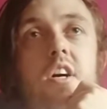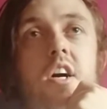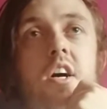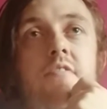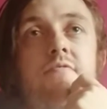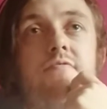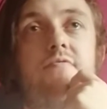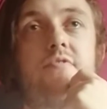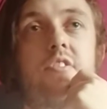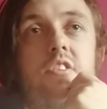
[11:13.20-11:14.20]

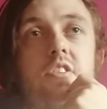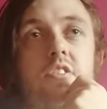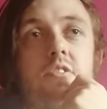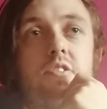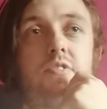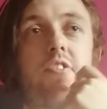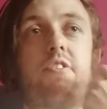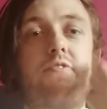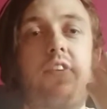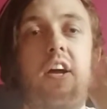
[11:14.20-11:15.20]
So it's
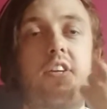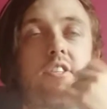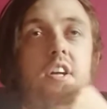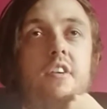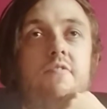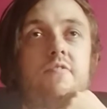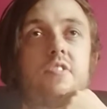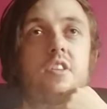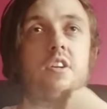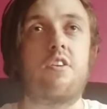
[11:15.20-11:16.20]
very fast,
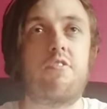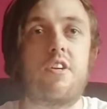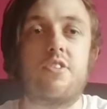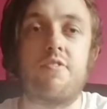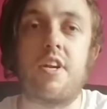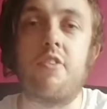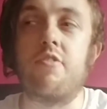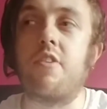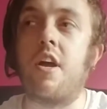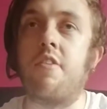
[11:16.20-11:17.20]
aggressive
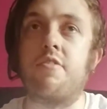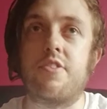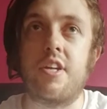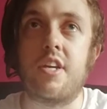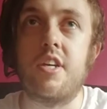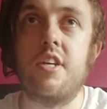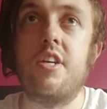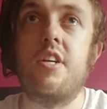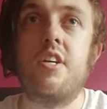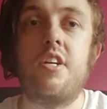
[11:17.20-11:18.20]
and everything.
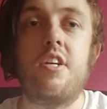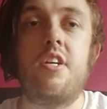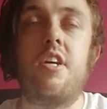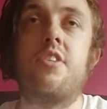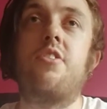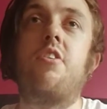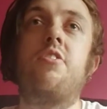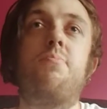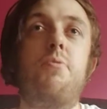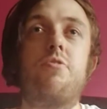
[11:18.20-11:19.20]
It's not
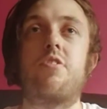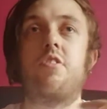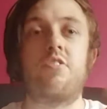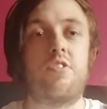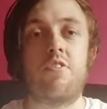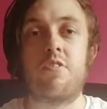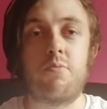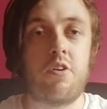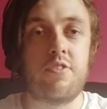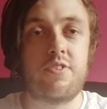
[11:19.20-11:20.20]
as musical as the other
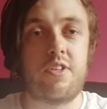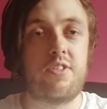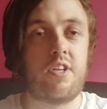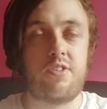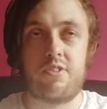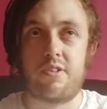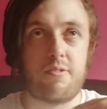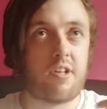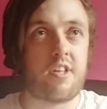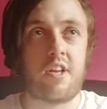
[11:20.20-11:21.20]
ones. It's just
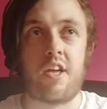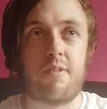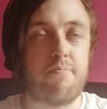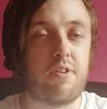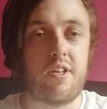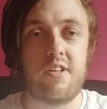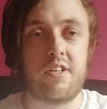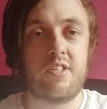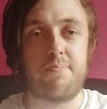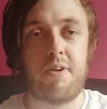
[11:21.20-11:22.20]
like
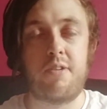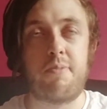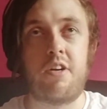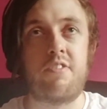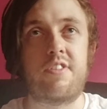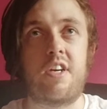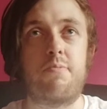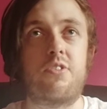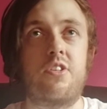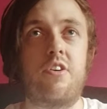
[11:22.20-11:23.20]
completely speed metal
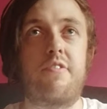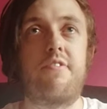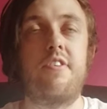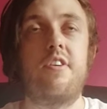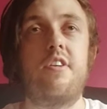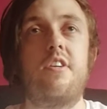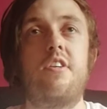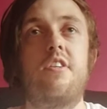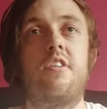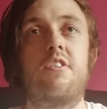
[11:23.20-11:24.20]
type of stuff
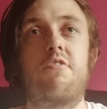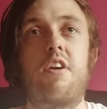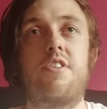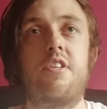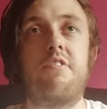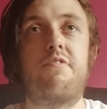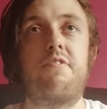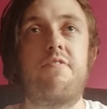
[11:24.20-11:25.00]
and aggressive.